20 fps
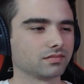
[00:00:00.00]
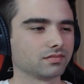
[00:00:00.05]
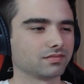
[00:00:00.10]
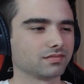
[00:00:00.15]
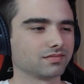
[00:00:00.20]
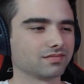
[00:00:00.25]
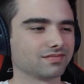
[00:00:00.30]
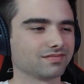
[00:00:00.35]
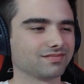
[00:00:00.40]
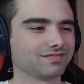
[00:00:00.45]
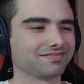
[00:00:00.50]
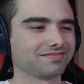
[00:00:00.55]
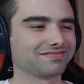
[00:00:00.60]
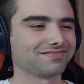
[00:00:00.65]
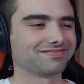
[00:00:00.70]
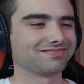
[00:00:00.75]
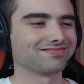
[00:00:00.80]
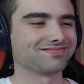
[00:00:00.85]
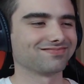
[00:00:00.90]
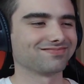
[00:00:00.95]

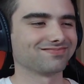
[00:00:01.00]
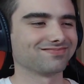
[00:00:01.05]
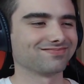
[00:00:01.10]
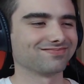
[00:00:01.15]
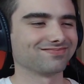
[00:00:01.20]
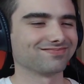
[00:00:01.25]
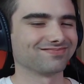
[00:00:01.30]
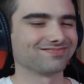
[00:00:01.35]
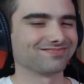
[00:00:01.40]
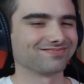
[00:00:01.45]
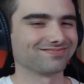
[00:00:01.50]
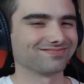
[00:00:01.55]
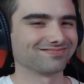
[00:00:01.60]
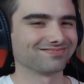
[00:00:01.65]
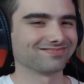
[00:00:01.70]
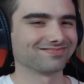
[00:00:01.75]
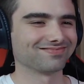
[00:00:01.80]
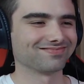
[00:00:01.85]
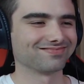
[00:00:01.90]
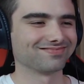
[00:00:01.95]
Mm.
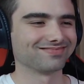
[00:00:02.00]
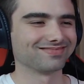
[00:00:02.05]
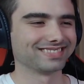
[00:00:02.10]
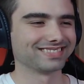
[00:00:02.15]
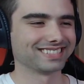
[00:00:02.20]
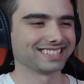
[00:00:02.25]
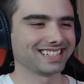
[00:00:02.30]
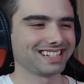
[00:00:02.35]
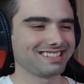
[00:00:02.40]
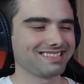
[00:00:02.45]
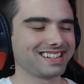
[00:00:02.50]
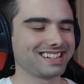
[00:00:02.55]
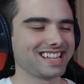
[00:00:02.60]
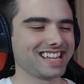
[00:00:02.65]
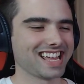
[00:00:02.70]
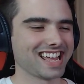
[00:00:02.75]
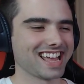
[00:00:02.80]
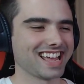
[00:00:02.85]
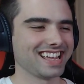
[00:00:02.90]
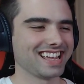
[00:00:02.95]

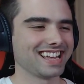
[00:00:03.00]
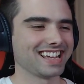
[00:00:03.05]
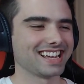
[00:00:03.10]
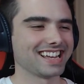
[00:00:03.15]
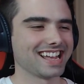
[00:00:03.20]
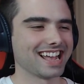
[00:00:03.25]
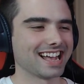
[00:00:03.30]
Okay.